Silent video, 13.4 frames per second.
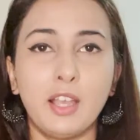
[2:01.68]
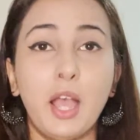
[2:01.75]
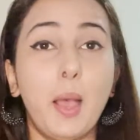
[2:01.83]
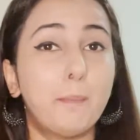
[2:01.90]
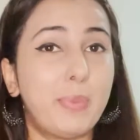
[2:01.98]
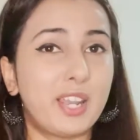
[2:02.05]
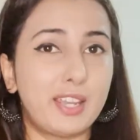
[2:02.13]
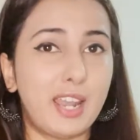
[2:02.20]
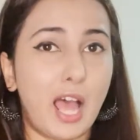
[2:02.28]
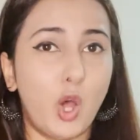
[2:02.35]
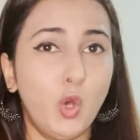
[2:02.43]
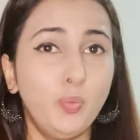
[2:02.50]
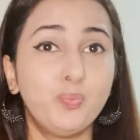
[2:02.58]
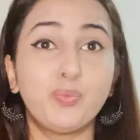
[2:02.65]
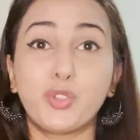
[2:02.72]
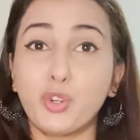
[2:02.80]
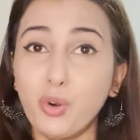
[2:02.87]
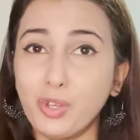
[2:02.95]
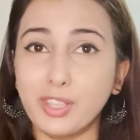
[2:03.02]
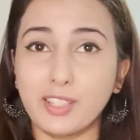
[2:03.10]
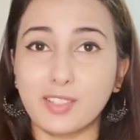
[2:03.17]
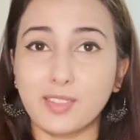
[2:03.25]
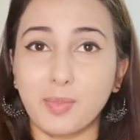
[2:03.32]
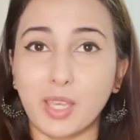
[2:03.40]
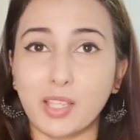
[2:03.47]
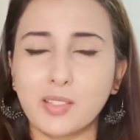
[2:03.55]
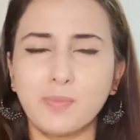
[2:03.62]
But now, throw in this
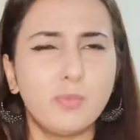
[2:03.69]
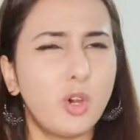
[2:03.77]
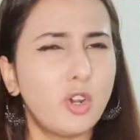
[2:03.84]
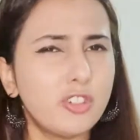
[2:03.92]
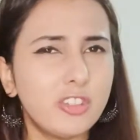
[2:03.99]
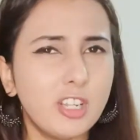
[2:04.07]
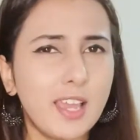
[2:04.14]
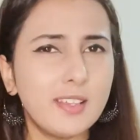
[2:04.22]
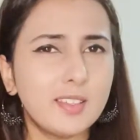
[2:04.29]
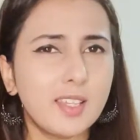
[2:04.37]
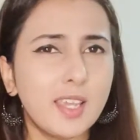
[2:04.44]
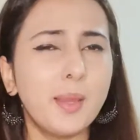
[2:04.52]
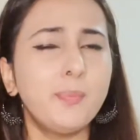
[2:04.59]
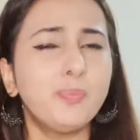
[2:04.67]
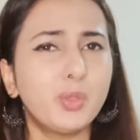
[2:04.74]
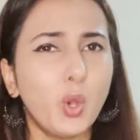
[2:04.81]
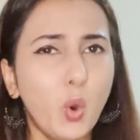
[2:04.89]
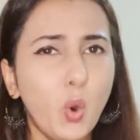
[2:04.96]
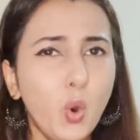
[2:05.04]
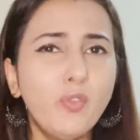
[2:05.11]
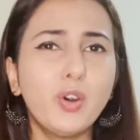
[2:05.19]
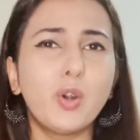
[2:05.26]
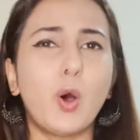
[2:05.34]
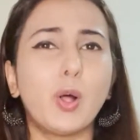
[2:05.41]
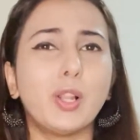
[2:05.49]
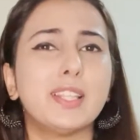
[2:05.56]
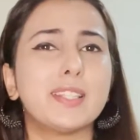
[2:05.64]
mix, or should I say, overhaul
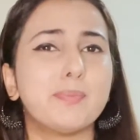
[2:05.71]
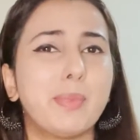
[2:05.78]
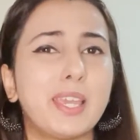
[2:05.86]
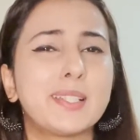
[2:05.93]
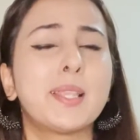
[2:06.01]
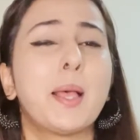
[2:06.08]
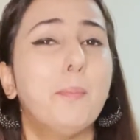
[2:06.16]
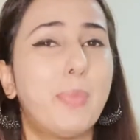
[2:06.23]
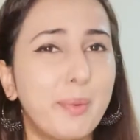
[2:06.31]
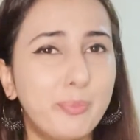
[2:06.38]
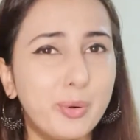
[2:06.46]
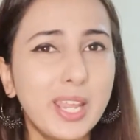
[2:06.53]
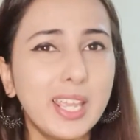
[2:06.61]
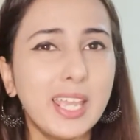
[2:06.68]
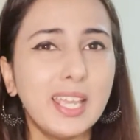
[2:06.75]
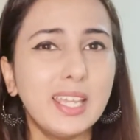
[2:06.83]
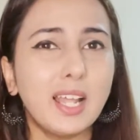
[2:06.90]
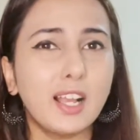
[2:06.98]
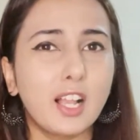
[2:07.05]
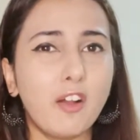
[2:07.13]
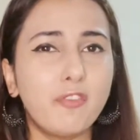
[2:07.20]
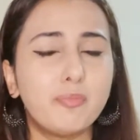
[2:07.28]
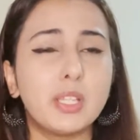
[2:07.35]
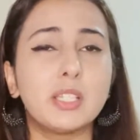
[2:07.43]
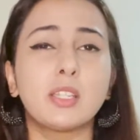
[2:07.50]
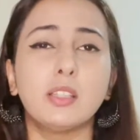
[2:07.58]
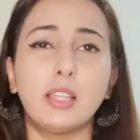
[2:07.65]
this mix by bringing in a government
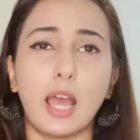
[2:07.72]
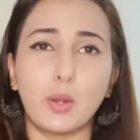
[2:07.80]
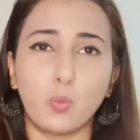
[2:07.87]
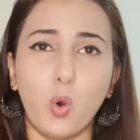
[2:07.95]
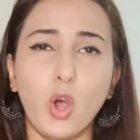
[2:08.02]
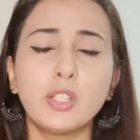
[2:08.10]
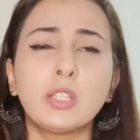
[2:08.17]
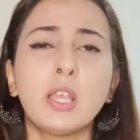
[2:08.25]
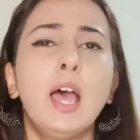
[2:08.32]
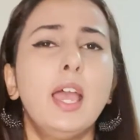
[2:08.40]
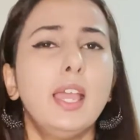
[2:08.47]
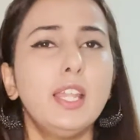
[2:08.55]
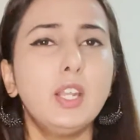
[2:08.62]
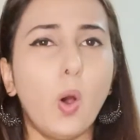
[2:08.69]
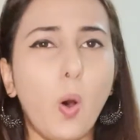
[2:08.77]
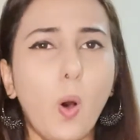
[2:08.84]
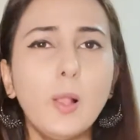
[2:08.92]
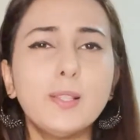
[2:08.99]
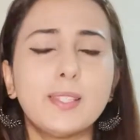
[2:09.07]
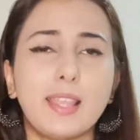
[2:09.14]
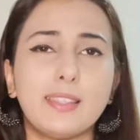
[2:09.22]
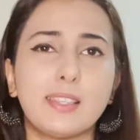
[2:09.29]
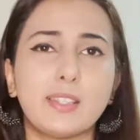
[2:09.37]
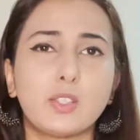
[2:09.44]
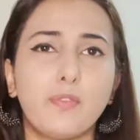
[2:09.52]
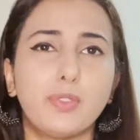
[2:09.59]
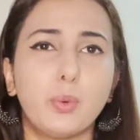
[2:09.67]
that was, in all senses of
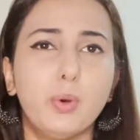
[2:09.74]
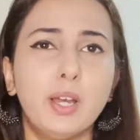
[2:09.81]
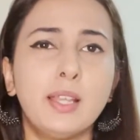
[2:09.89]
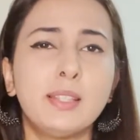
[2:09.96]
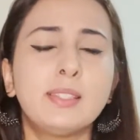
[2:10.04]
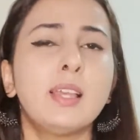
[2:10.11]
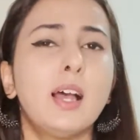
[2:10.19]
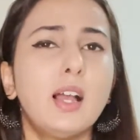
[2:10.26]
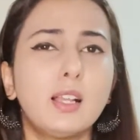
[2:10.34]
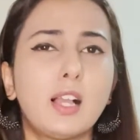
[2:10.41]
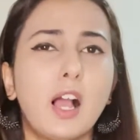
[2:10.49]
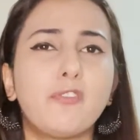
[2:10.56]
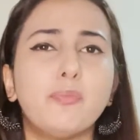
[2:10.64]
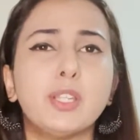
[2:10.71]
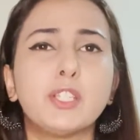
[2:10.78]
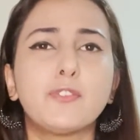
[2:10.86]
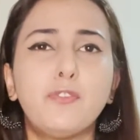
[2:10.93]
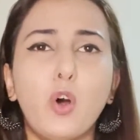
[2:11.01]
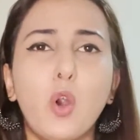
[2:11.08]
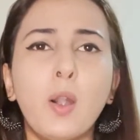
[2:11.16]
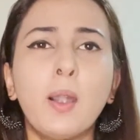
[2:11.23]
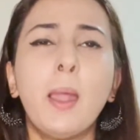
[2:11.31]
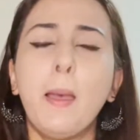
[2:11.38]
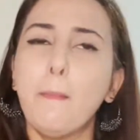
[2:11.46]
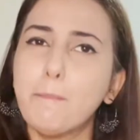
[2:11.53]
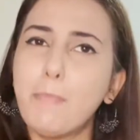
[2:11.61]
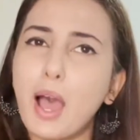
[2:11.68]
the words, a government for,
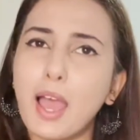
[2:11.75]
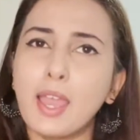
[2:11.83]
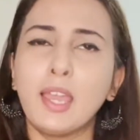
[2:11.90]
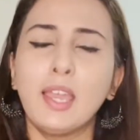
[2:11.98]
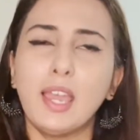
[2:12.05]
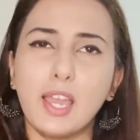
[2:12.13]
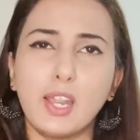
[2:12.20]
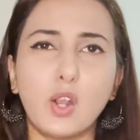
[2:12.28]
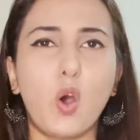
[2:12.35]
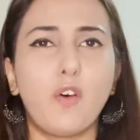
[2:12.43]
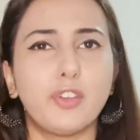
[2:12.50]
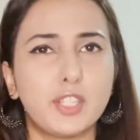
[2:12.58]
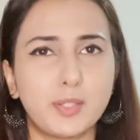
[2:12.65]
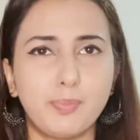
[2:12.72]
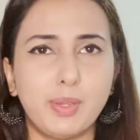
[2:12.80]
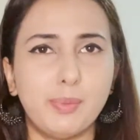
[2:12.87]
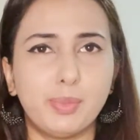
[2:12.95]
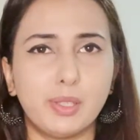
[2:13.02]
by and of its people.